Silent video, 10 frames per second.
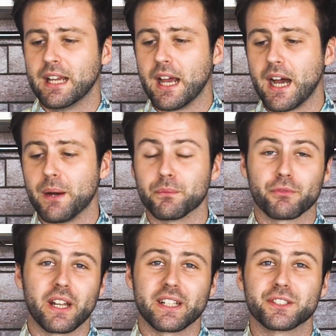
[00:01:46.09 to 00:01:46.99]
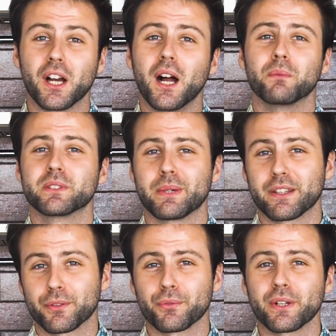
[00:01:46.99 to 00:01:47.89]
Running time was
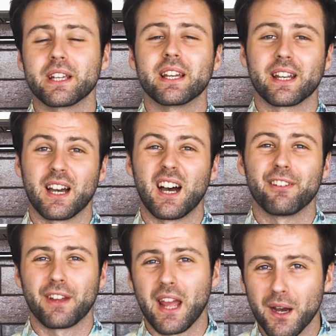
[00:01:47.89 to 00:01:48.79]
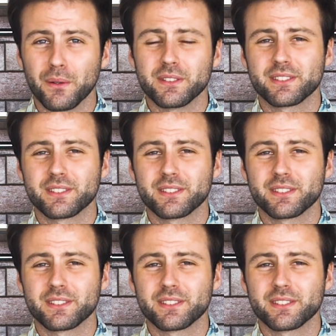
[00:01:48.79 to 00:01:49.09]
about 3.5 hours.